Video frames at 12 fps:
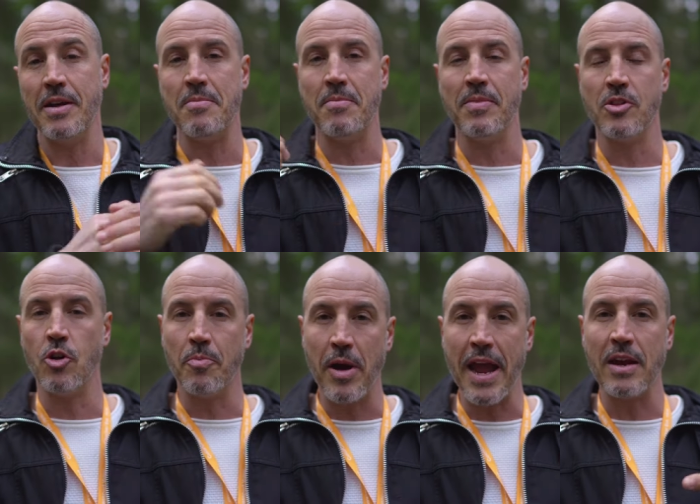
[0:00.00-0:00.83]
and your
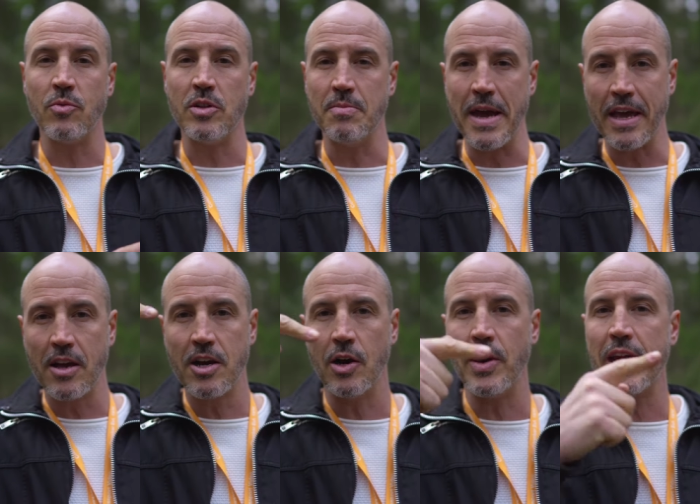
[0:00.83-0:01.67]
brain will make a
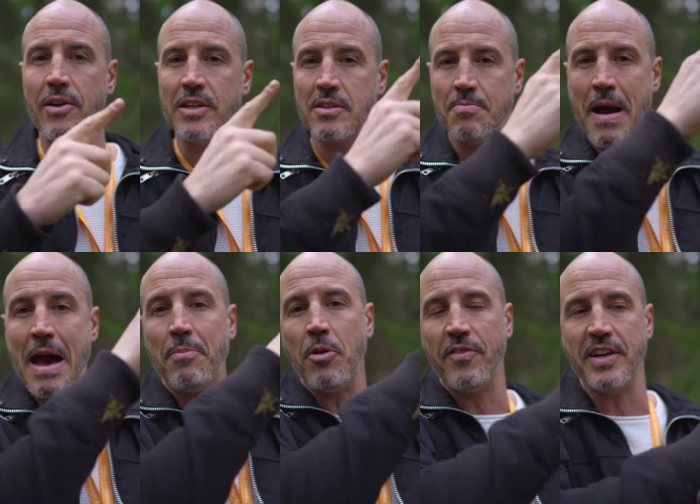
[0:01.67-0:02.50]
coherent
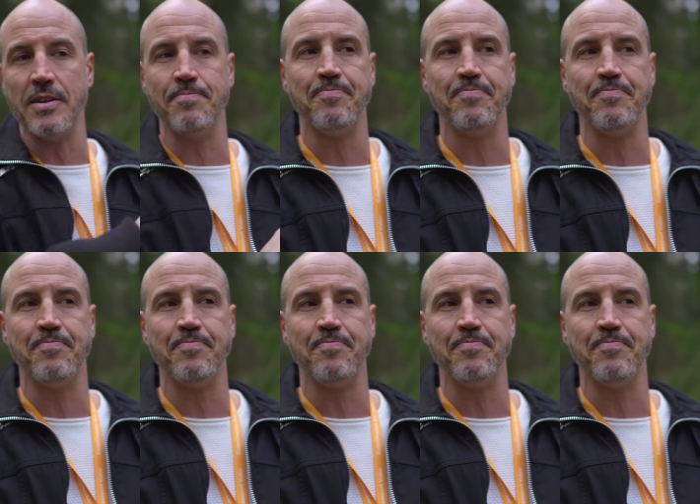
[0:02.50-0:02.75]
map of it.